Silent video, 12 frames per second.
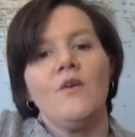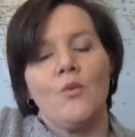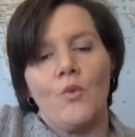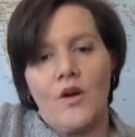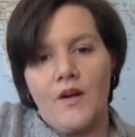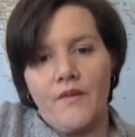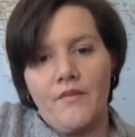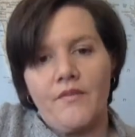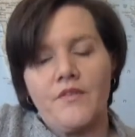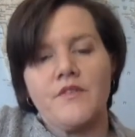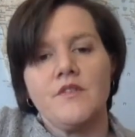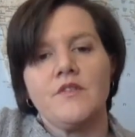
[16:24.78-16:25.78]

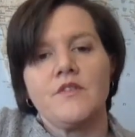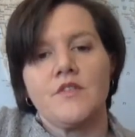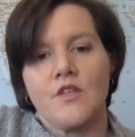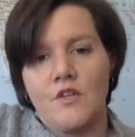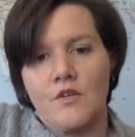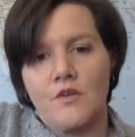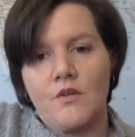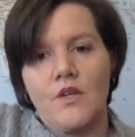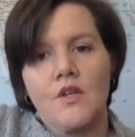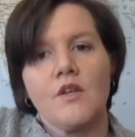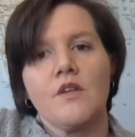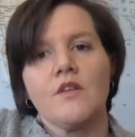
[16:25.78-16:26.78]
1,
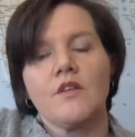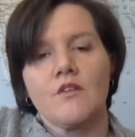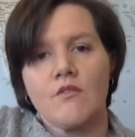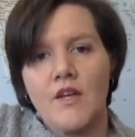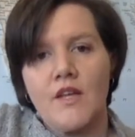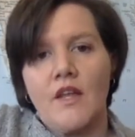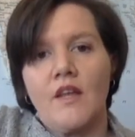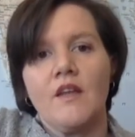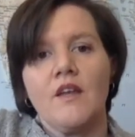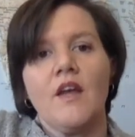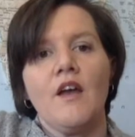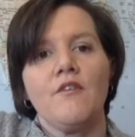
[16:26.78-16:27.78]
2, 3,
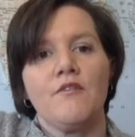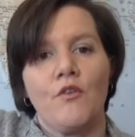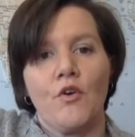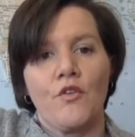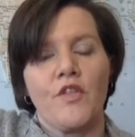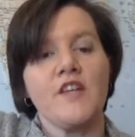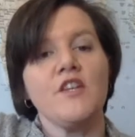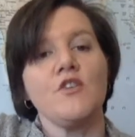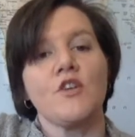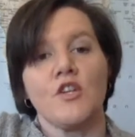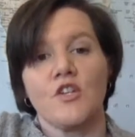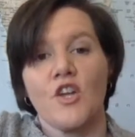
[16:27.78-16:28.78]
4. Then you
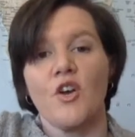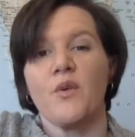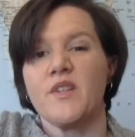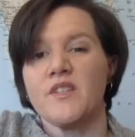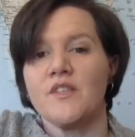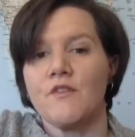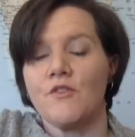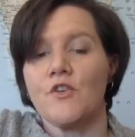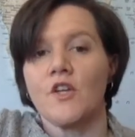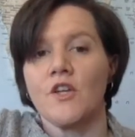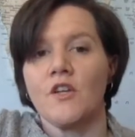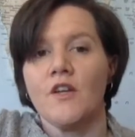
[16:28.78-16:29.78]
could go and see if you
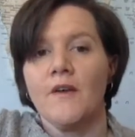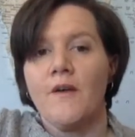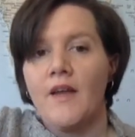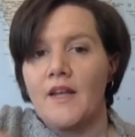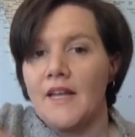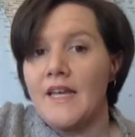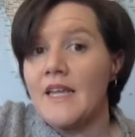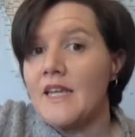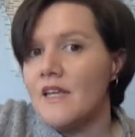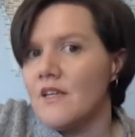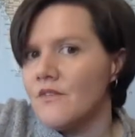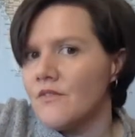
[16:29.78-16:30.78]
can
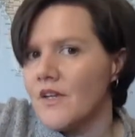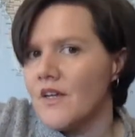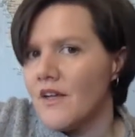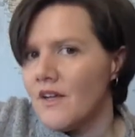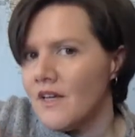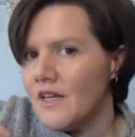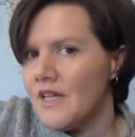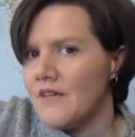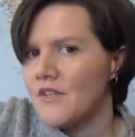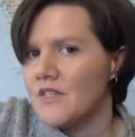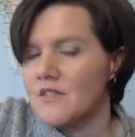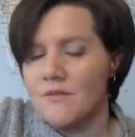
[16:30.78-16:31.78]
leave
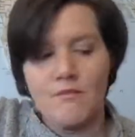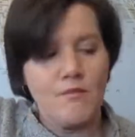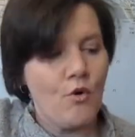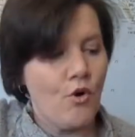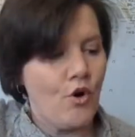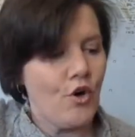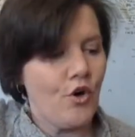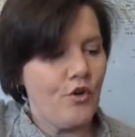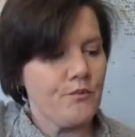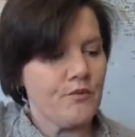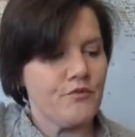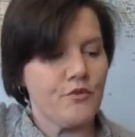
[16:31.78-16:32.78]
it some more
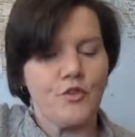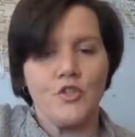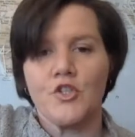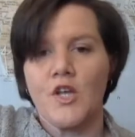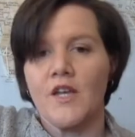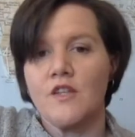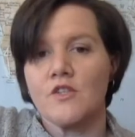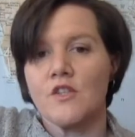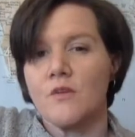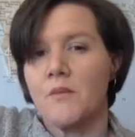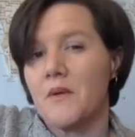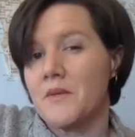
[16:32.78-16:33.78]
on before you change. So
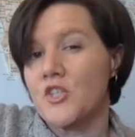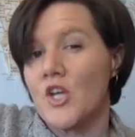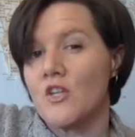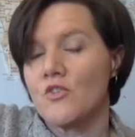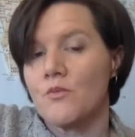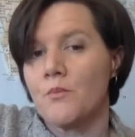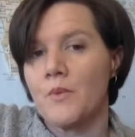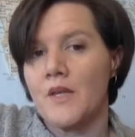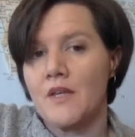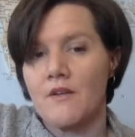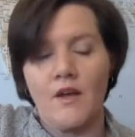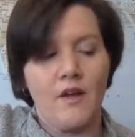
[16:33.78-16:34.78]
you might be change on
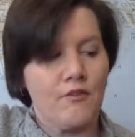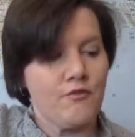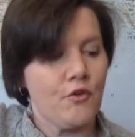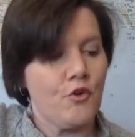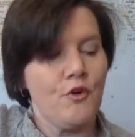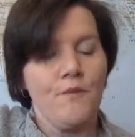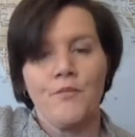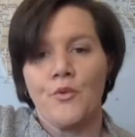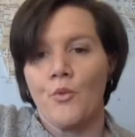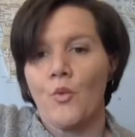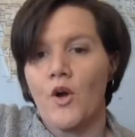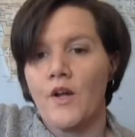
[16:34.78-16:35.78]
beat 4.
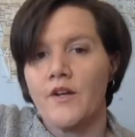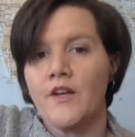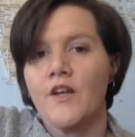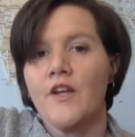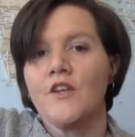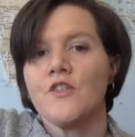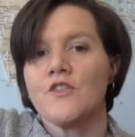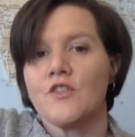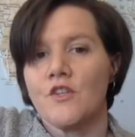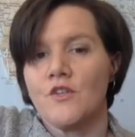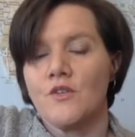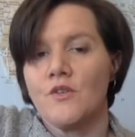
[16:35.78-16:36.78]
1,
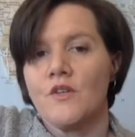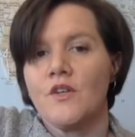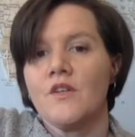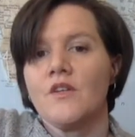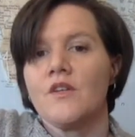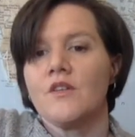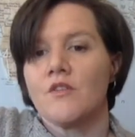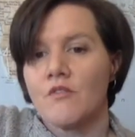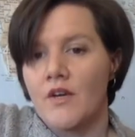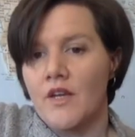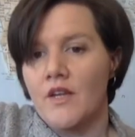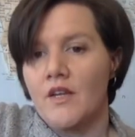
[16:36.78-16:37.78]
2,
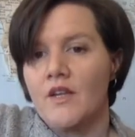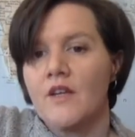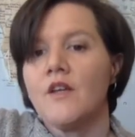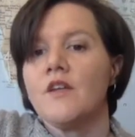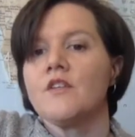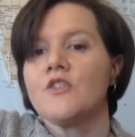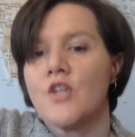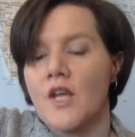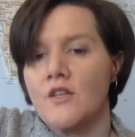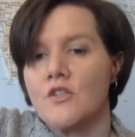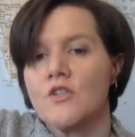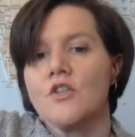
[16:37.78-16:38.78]
3,
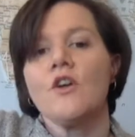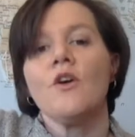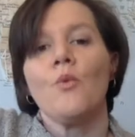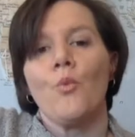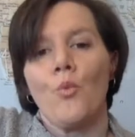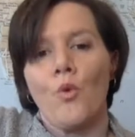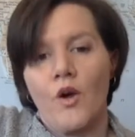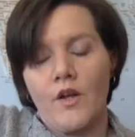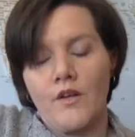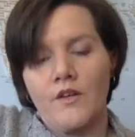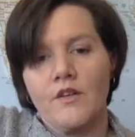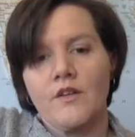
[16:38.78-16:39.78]
change.
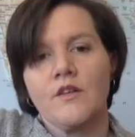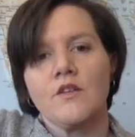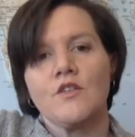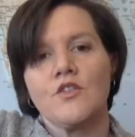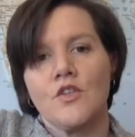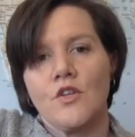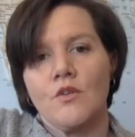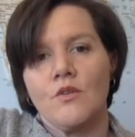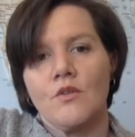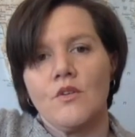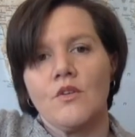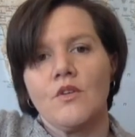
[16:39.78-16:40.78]
1,
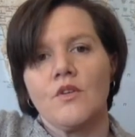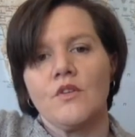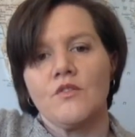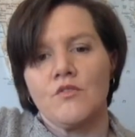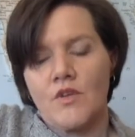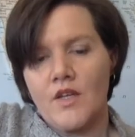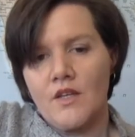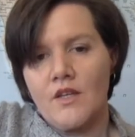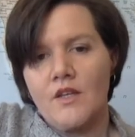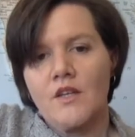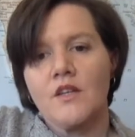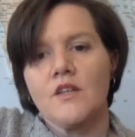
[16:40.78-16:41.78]
2, 3,
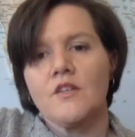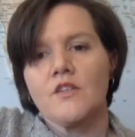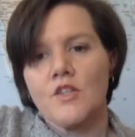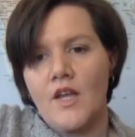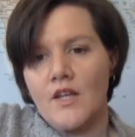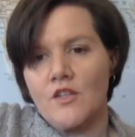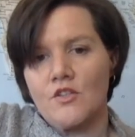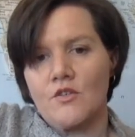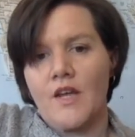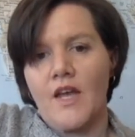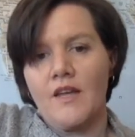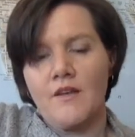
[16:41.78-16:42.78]
change.
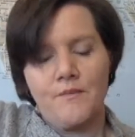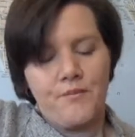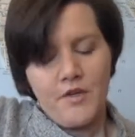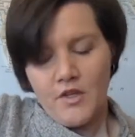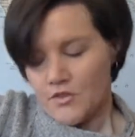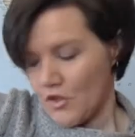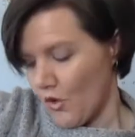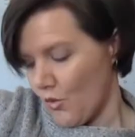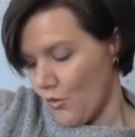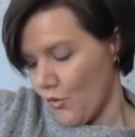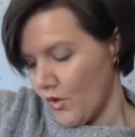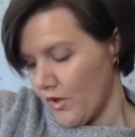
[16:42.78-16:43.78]
Okay? So
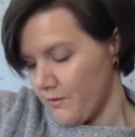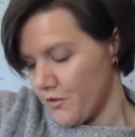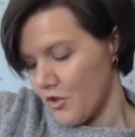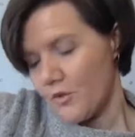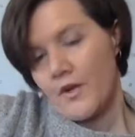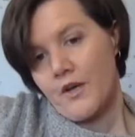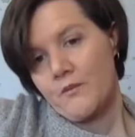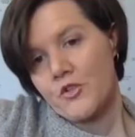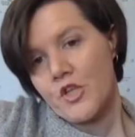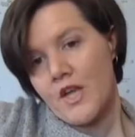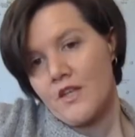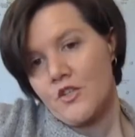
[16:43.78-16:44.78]
what I'm doing when I'm
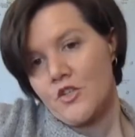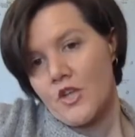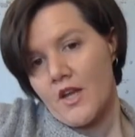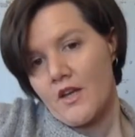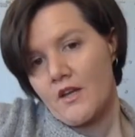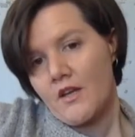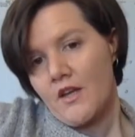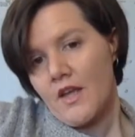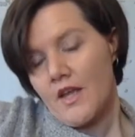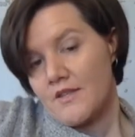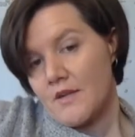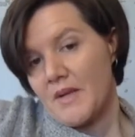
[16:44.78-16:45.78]
changing
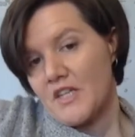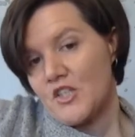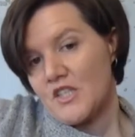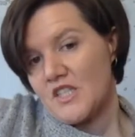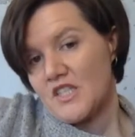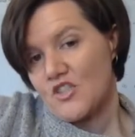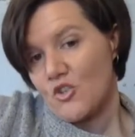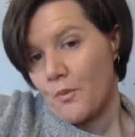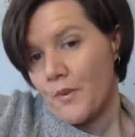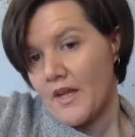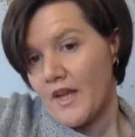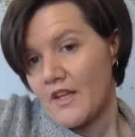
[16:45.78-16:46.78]
is I'm actually
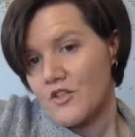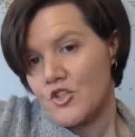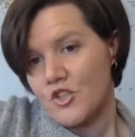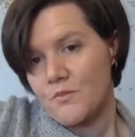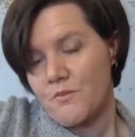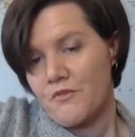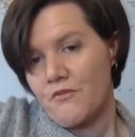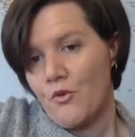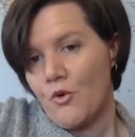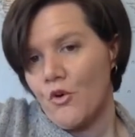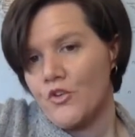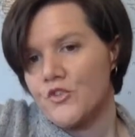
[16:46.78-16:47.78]
stopping it just
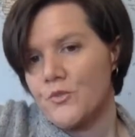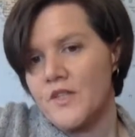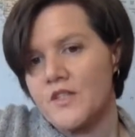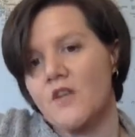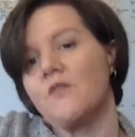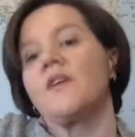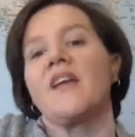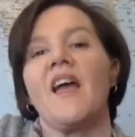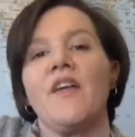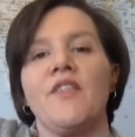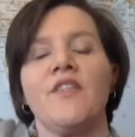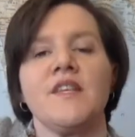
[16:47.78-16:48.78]
before, so we don't get
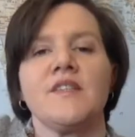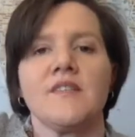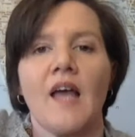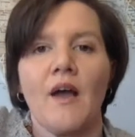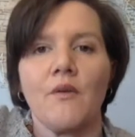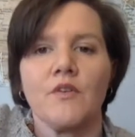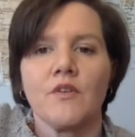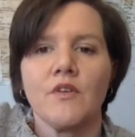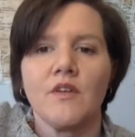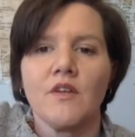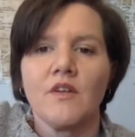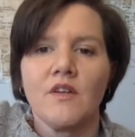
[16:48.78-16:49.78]
this
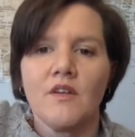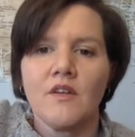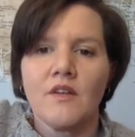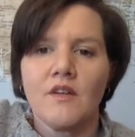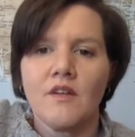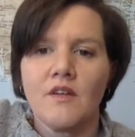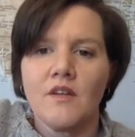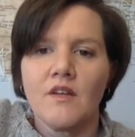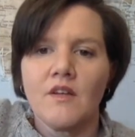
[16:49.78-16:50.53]
sound.